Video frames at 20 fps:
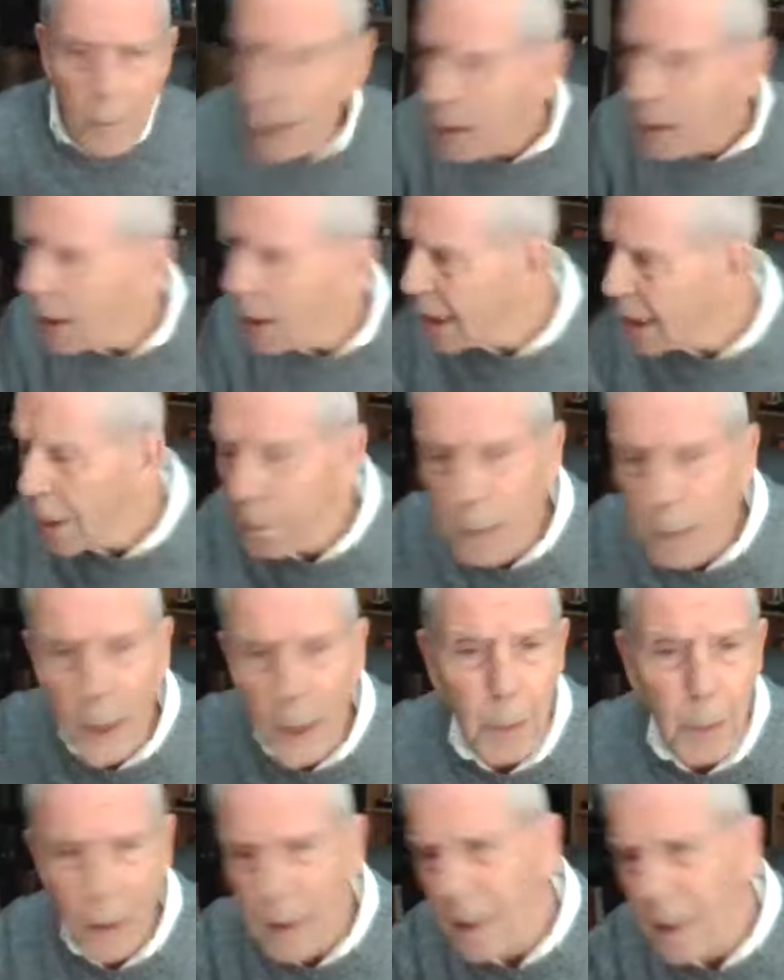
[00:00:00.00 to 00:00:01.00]
and because the
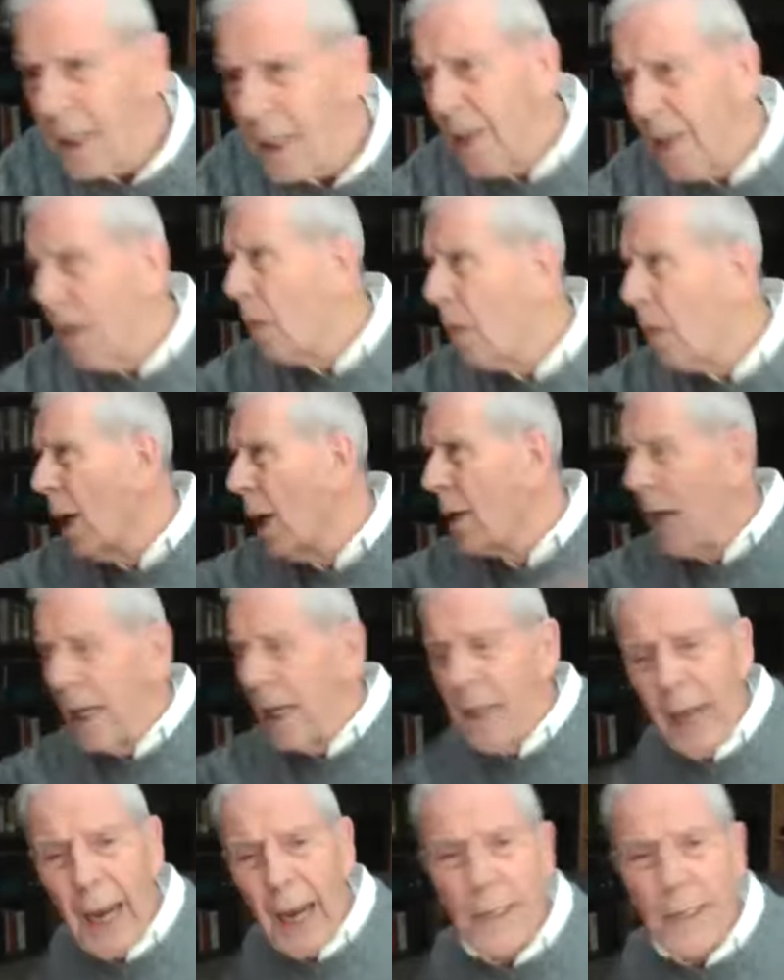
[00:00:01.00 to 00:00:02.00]
people uh,
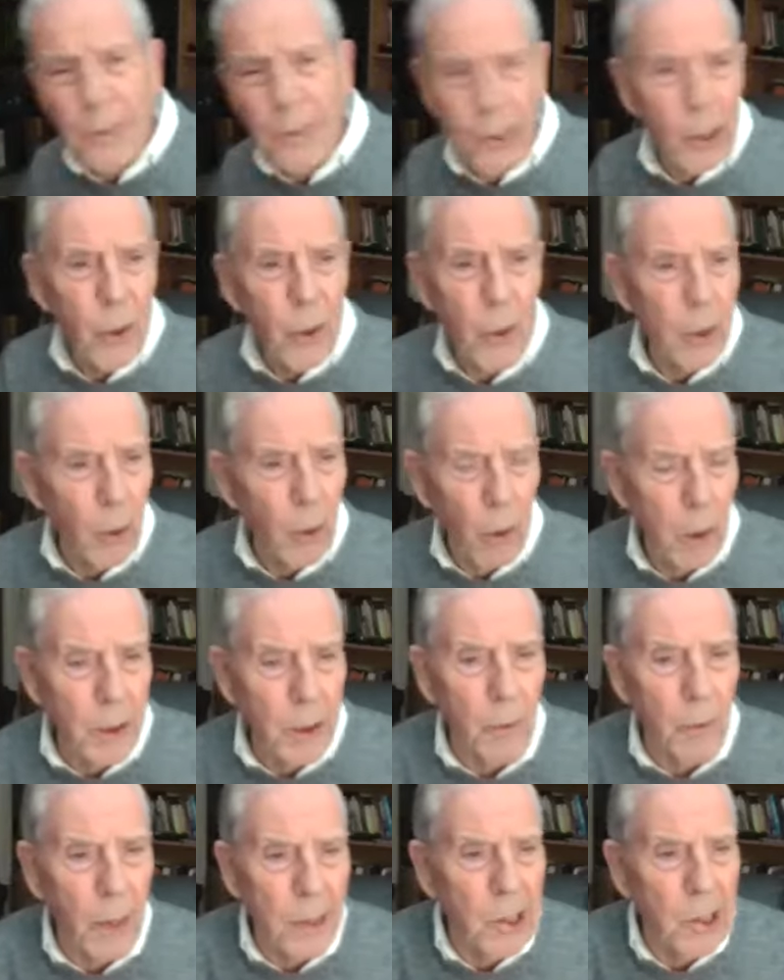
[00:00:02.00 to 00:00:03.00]
hate you and
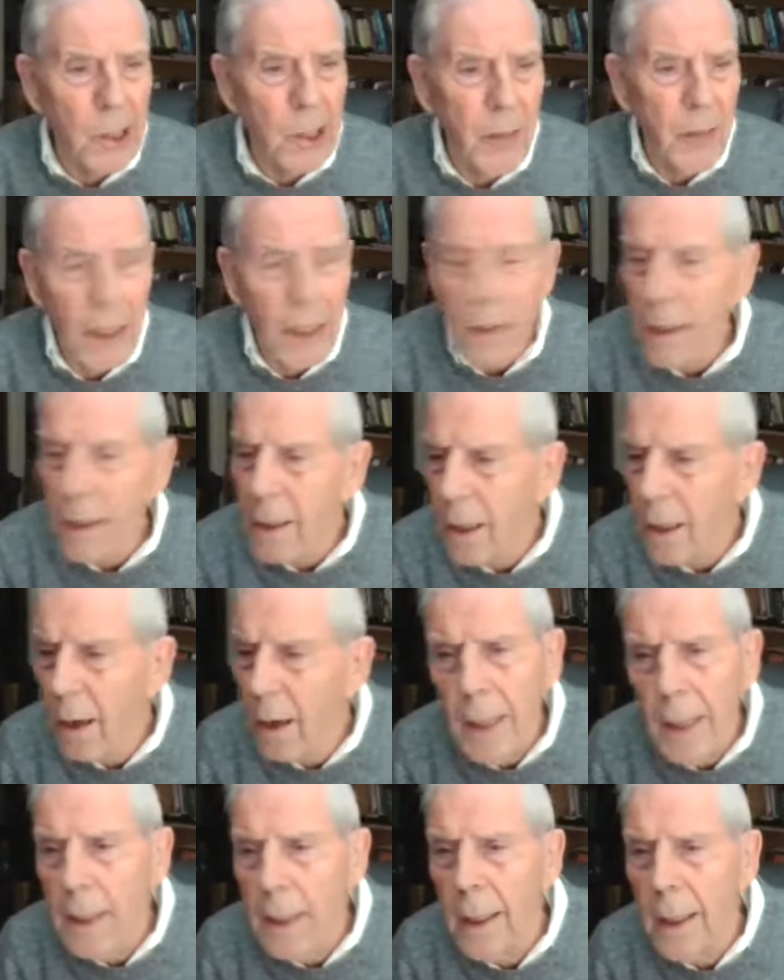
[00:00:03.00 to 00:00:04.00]
all the rest of it,
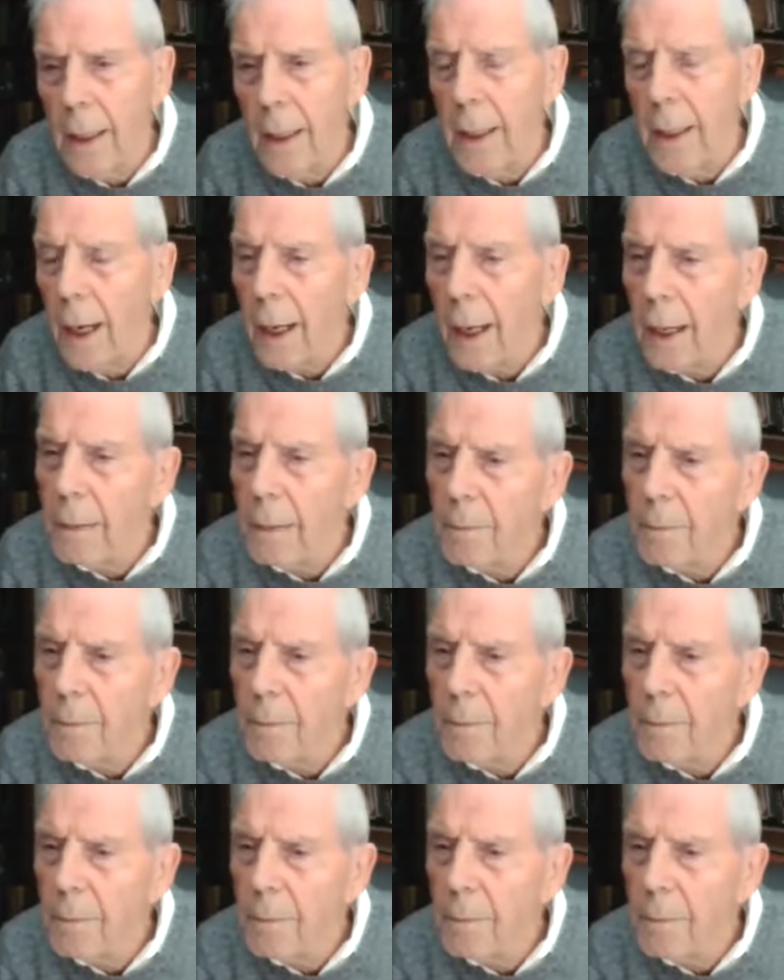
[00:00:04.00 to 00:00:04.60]
God doesn't. Um,